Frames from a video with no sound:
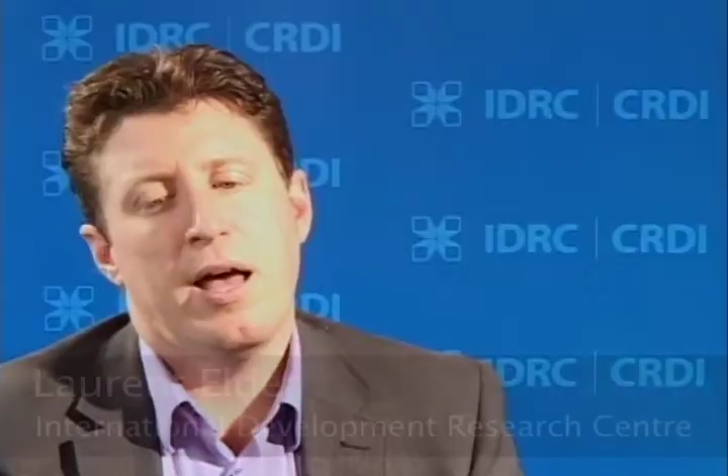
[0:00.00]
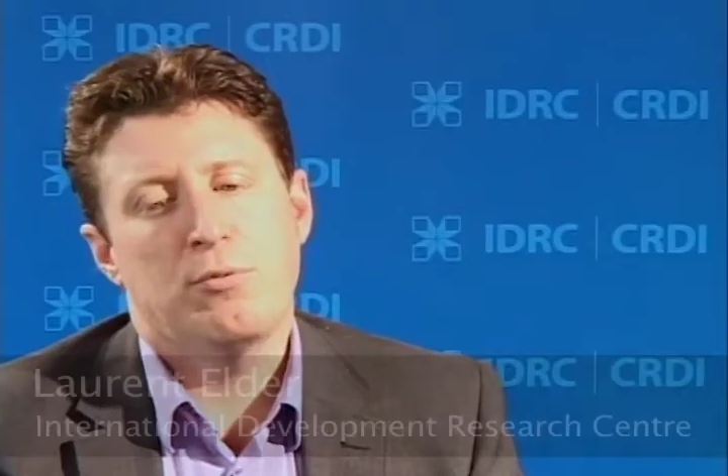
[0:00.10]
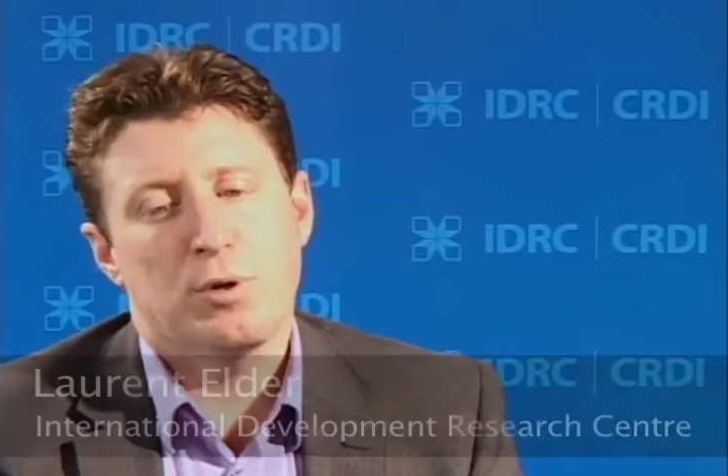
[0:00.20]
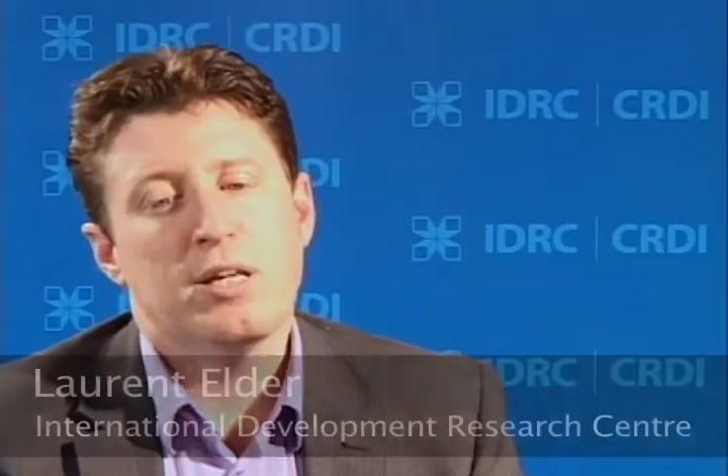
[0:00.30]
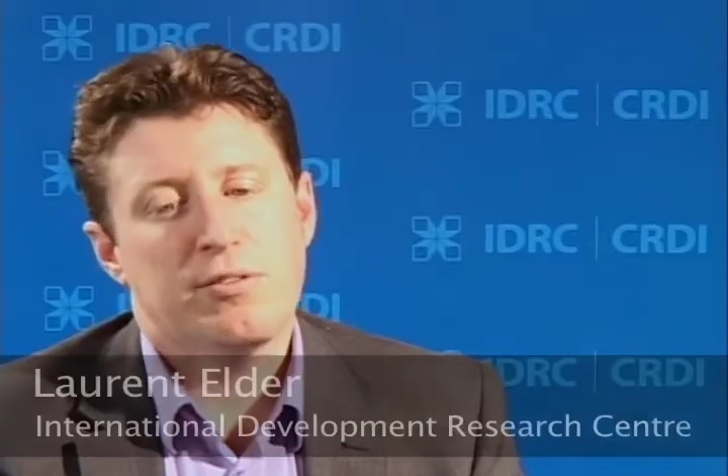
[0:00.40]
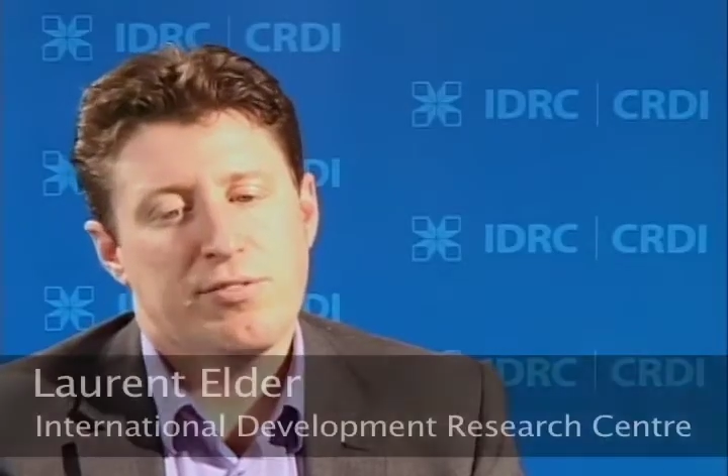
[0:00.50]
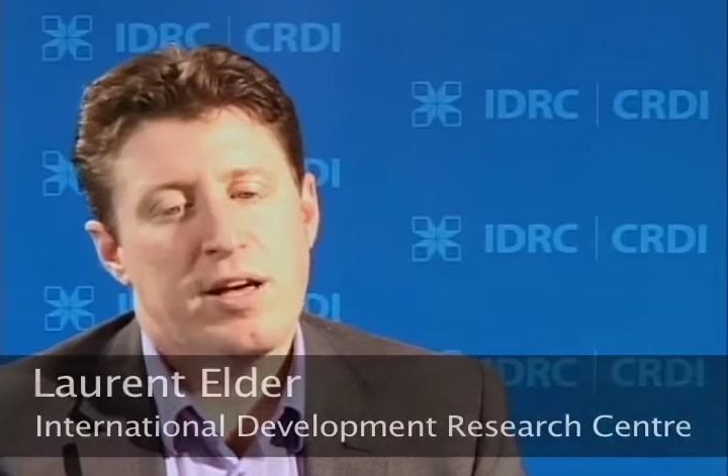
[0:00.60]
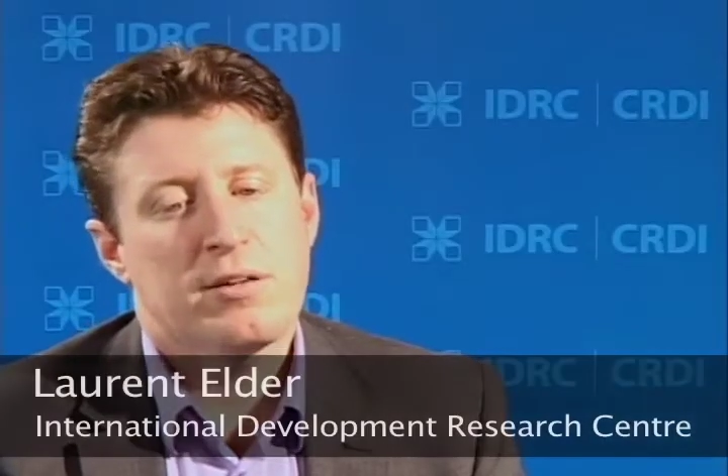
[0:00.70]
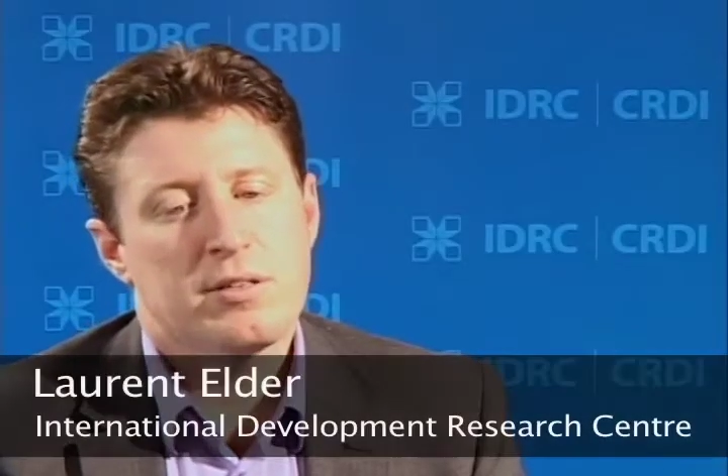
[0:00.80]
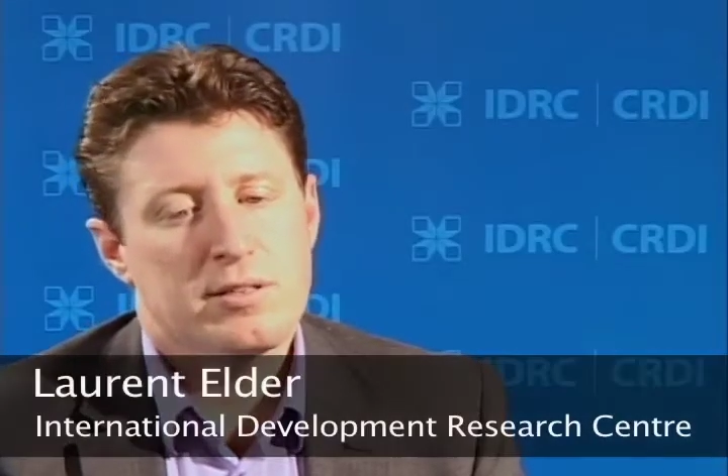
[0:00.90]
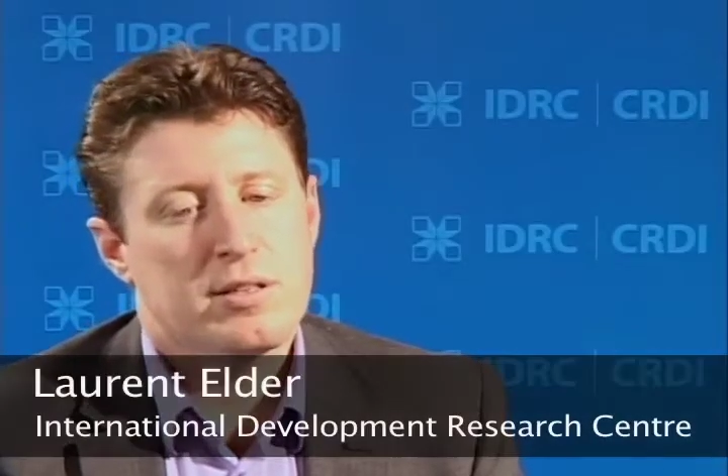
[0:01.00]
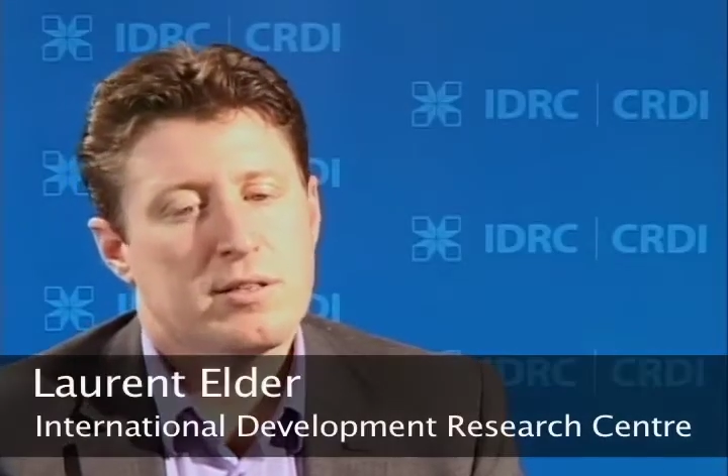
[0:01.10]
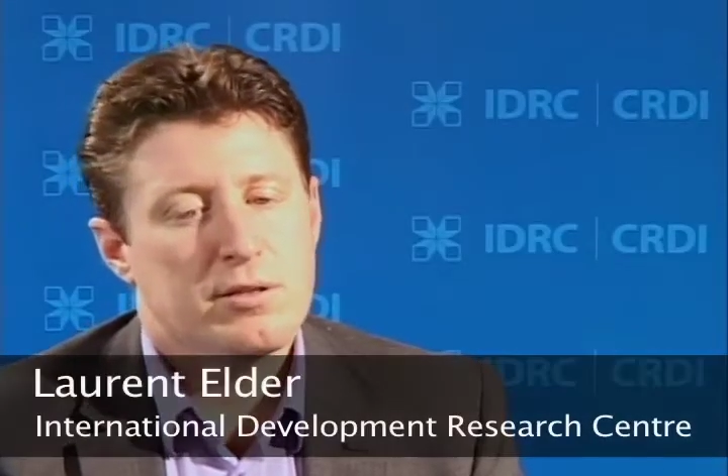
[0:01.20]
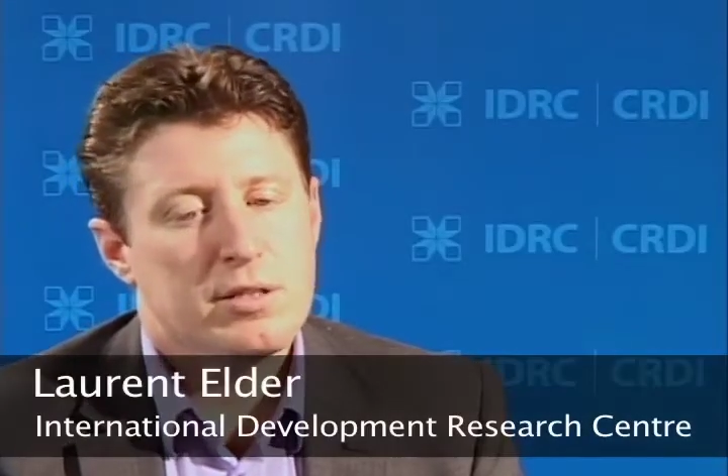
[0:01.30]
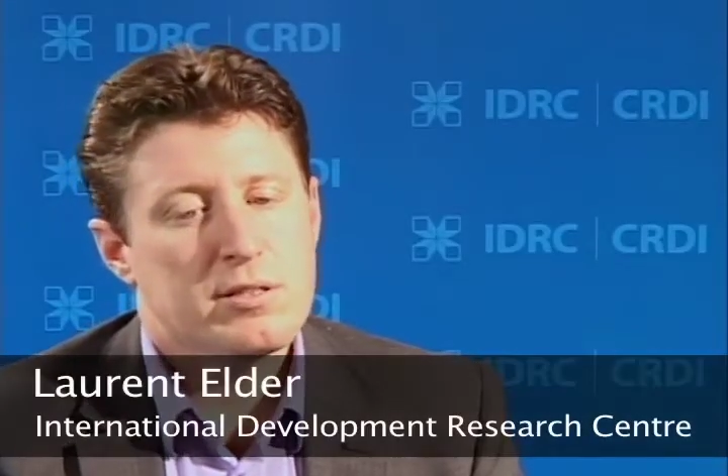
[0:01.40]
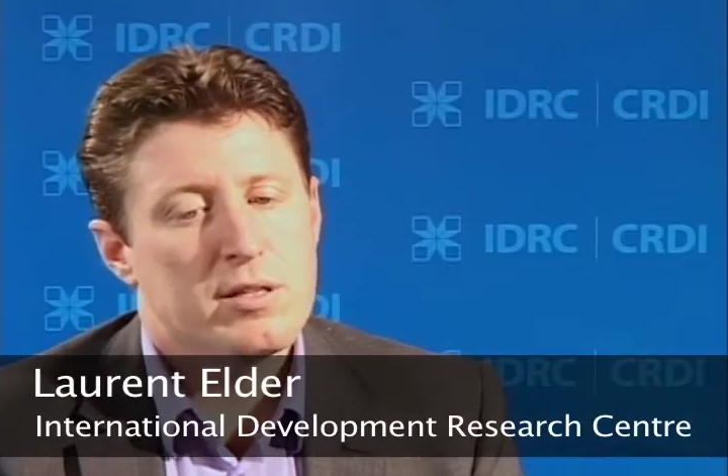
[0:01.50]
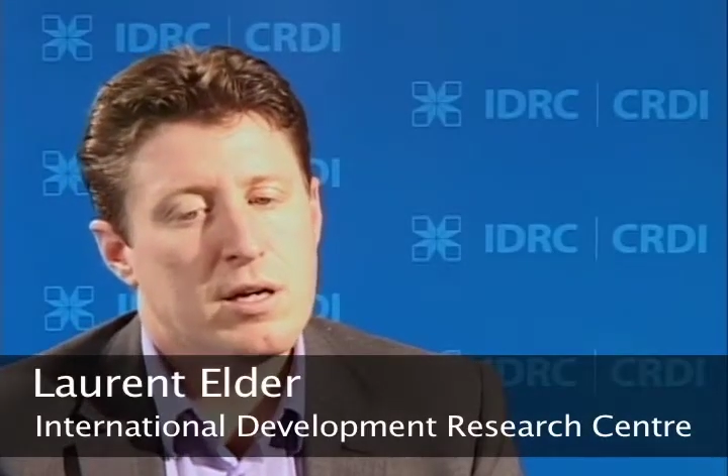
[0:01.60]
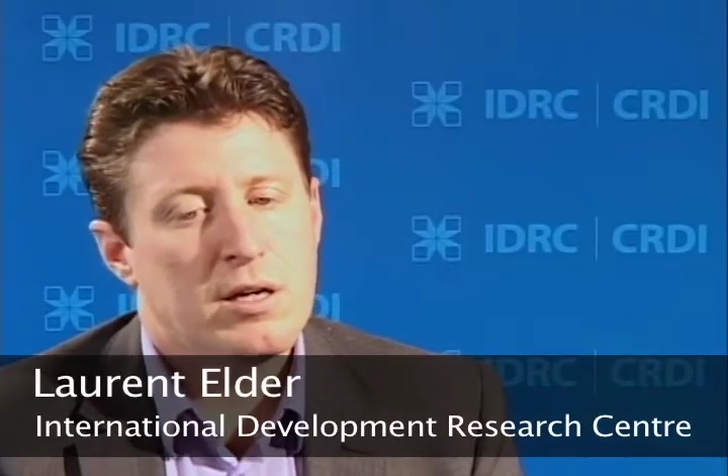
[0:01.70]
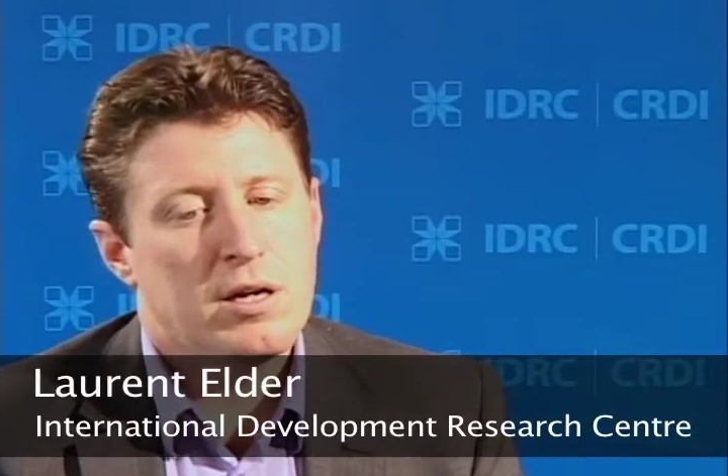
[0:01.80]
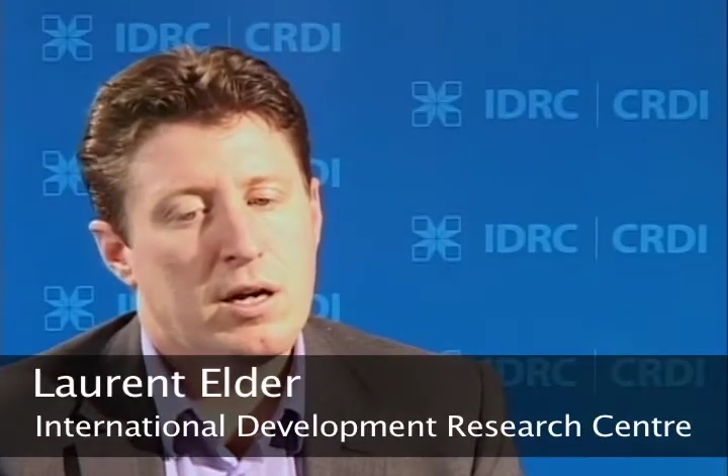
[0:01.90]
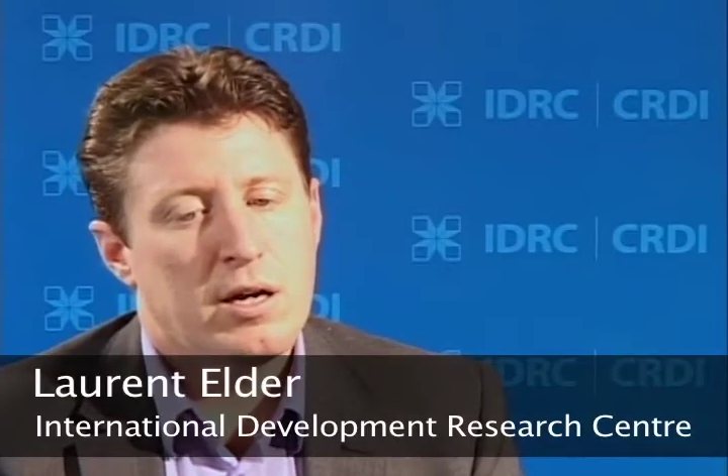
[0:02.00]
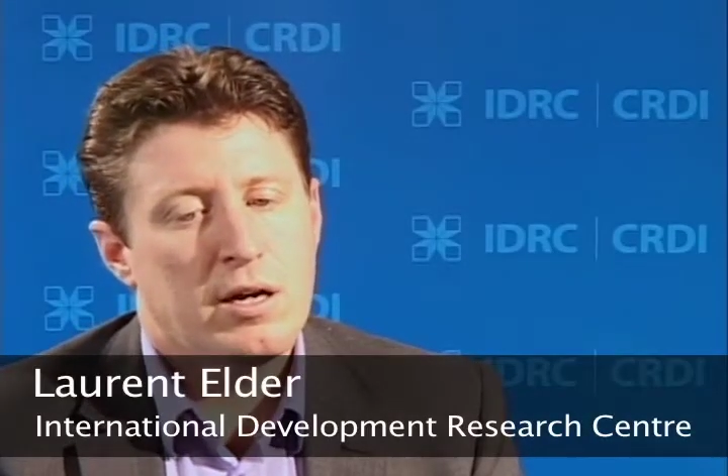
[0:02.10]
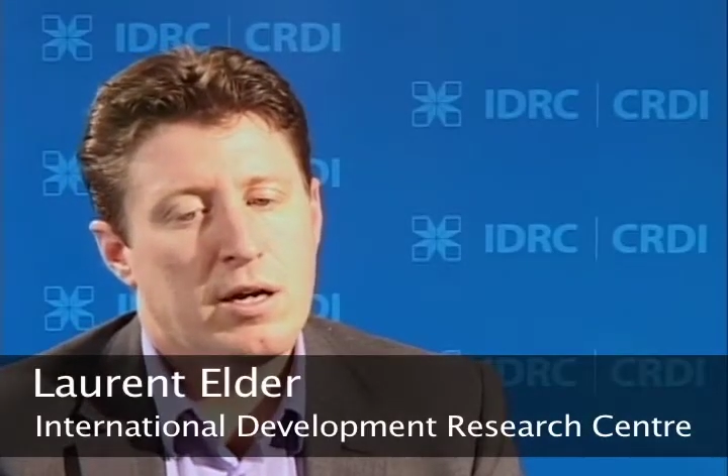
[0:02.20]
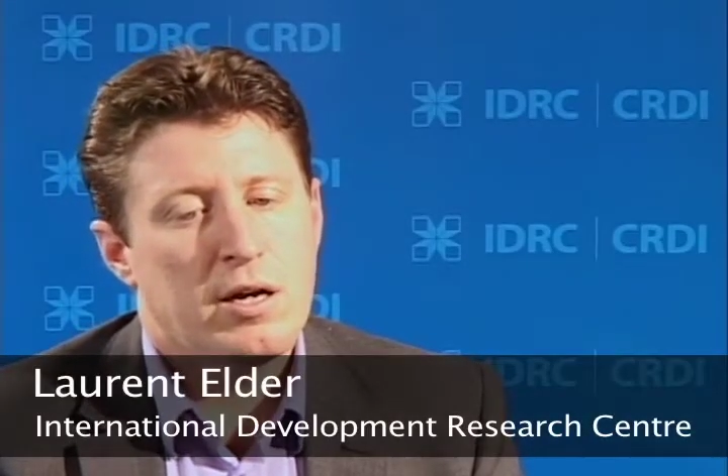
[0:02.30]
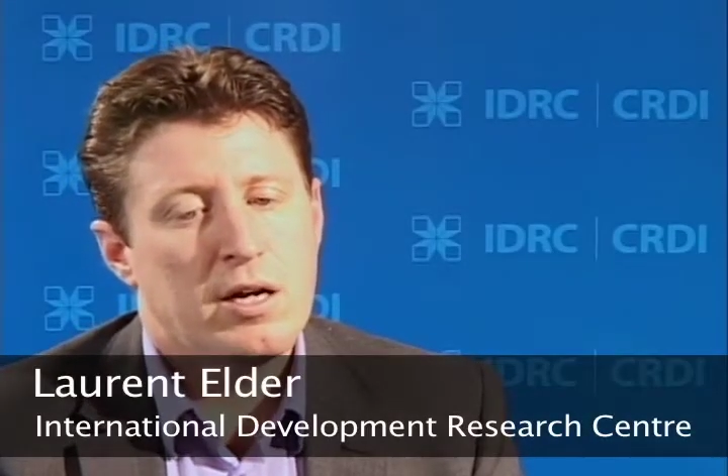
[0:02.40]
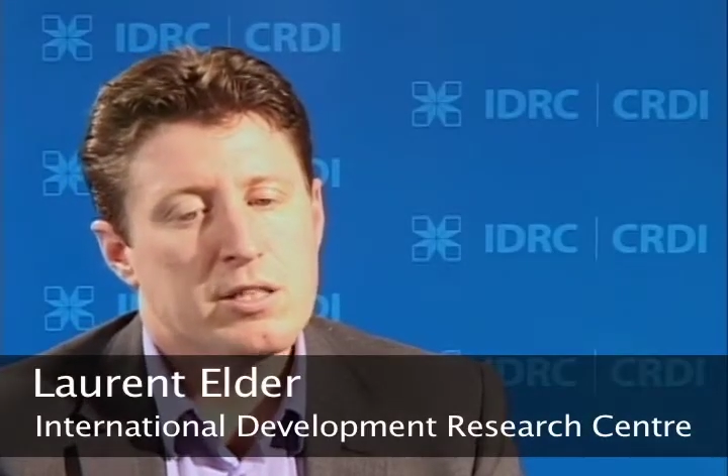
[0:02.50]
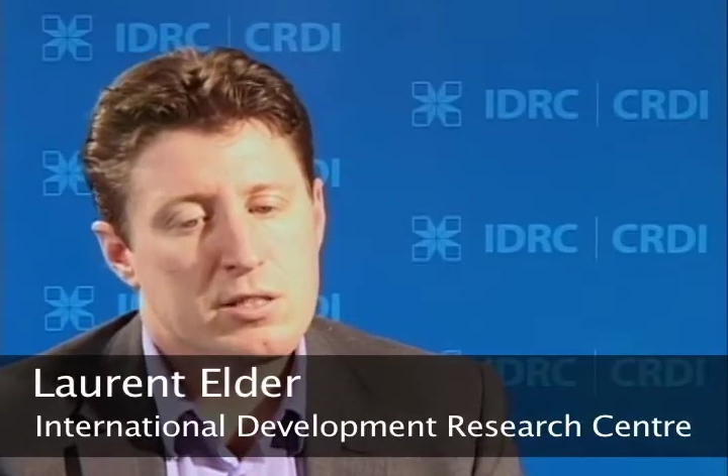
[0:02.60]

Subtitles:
And what it found is that there is a